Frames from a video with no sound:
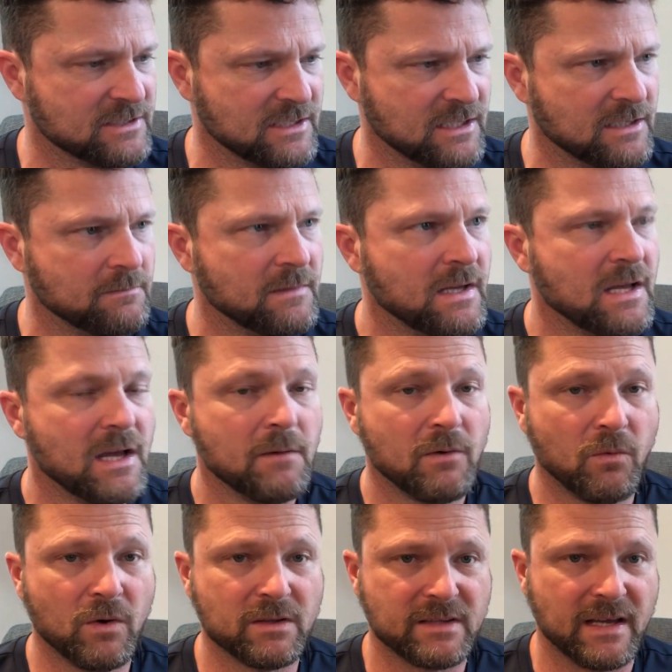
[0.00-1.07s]
it up.
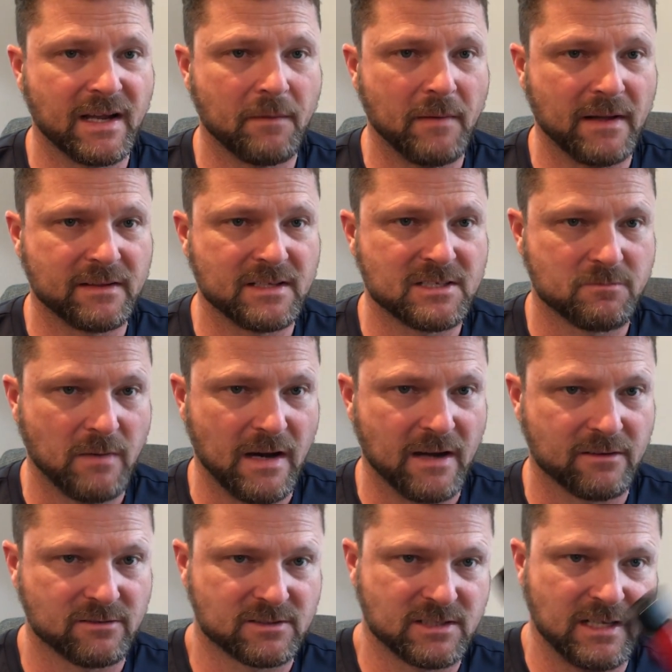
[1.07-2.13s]
But one thing about these
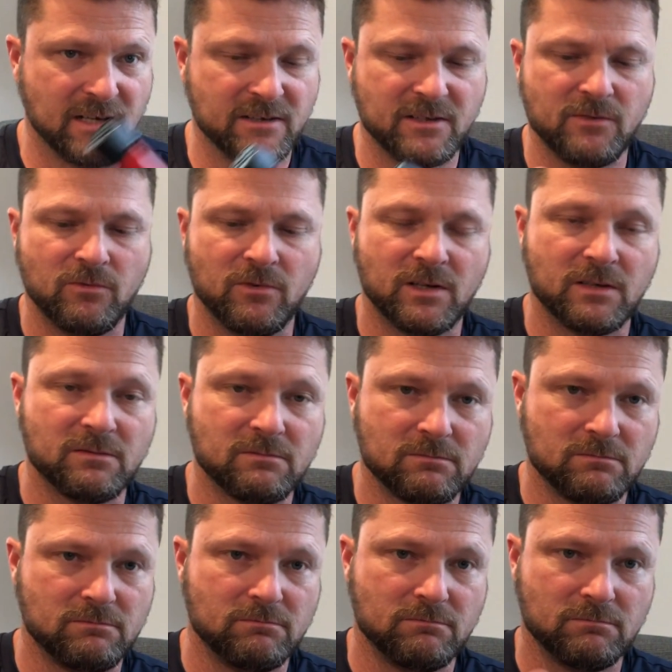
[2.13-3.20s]
bottles that I do want to
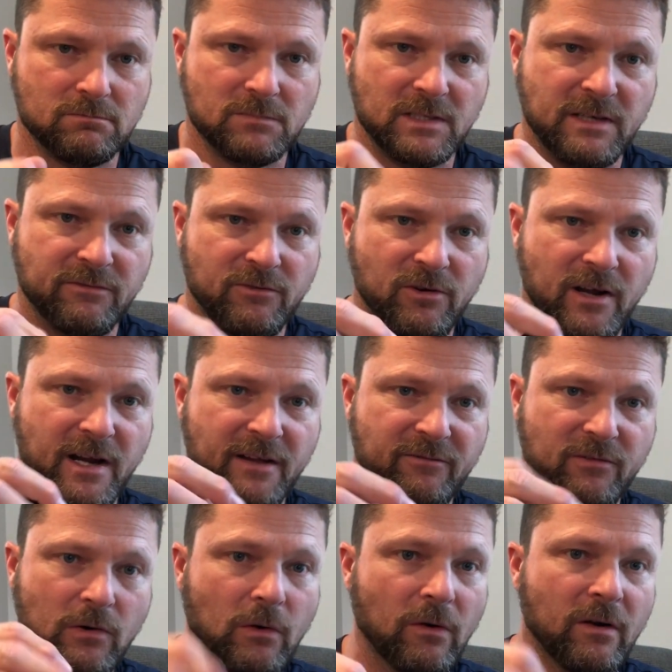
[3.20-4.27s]
give credit
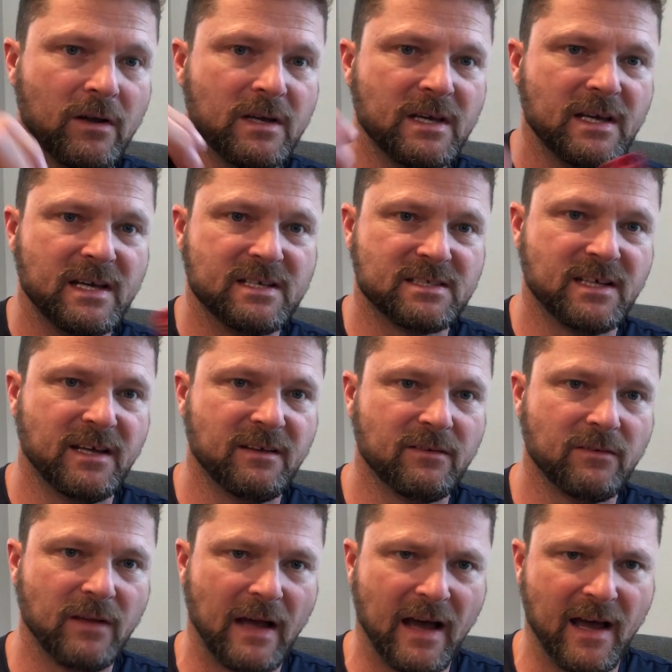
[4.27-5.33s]
for is that
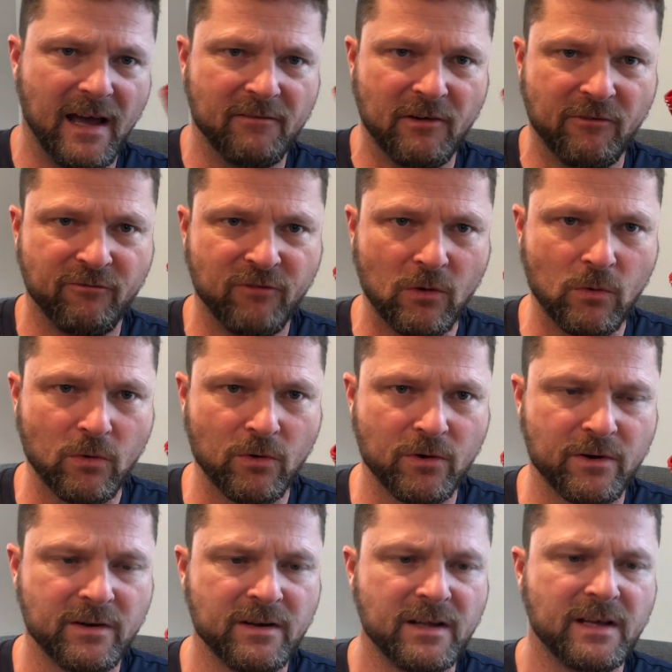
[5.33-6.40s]
I have a
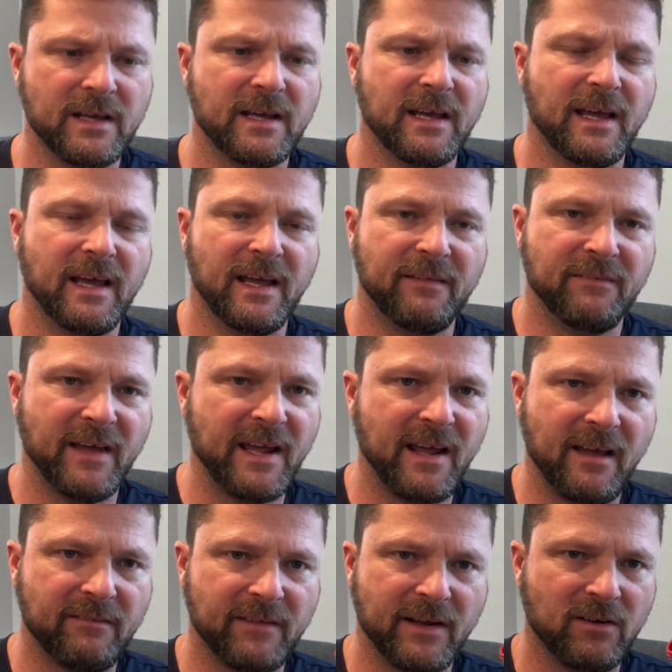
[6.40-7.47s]
Ford, and
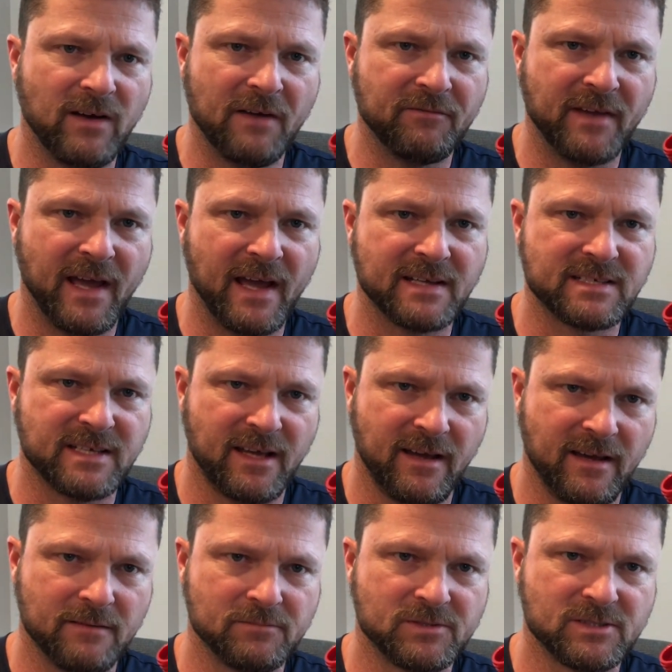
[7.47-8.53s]
they don't have gas
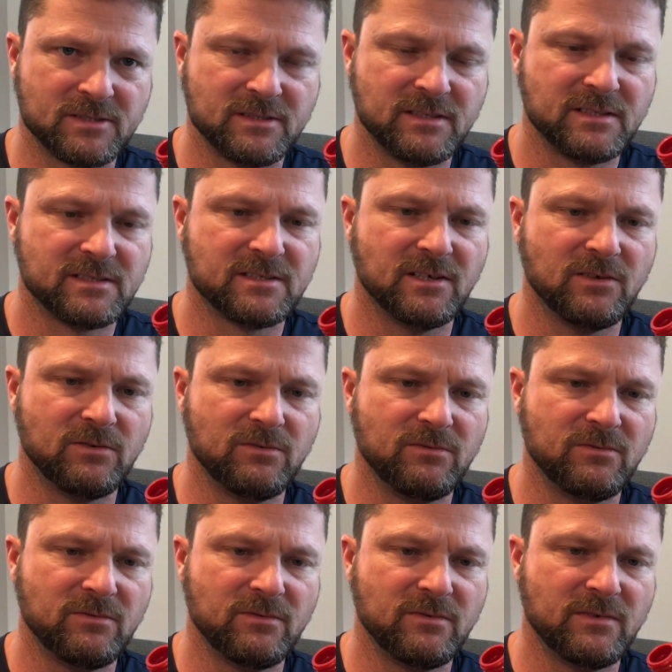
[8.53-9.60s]
caps. So
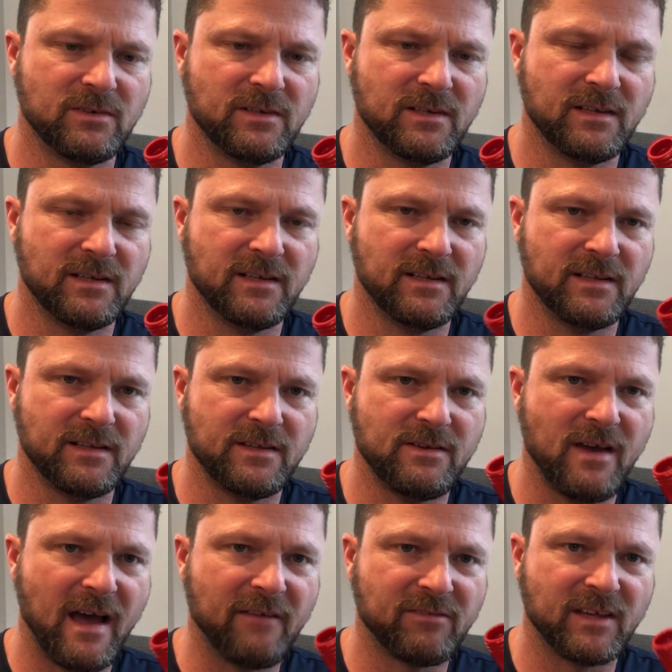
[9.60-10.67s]

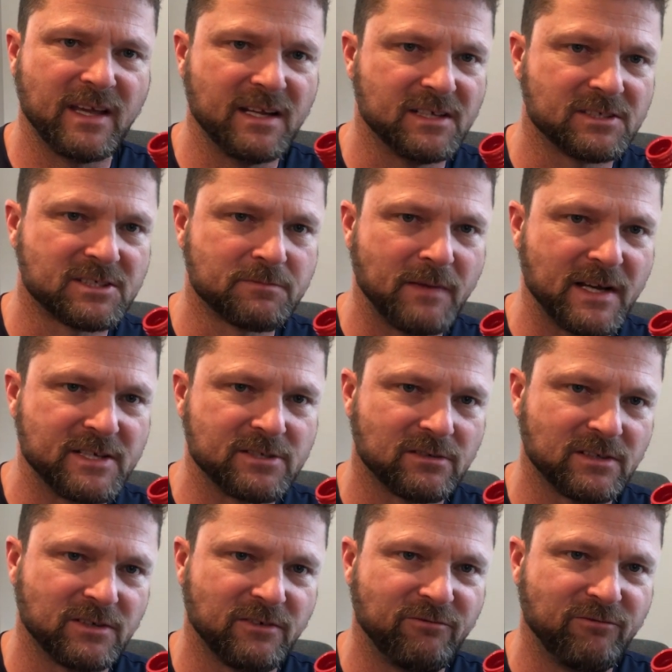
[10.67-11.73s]
you have to get a special
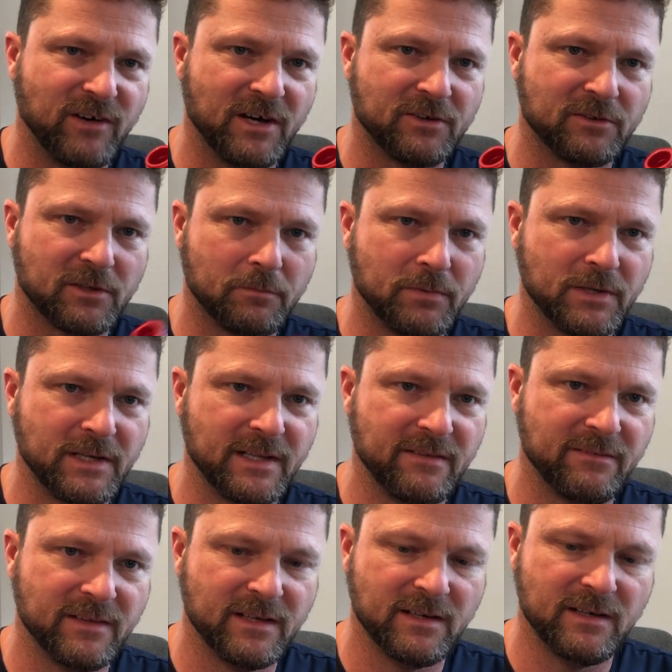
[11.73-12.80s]
little funnel to put
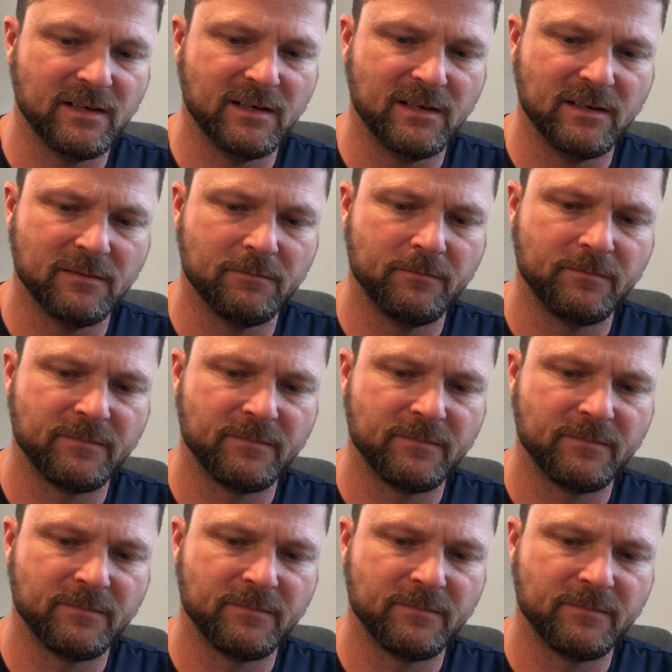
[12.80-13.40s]
in the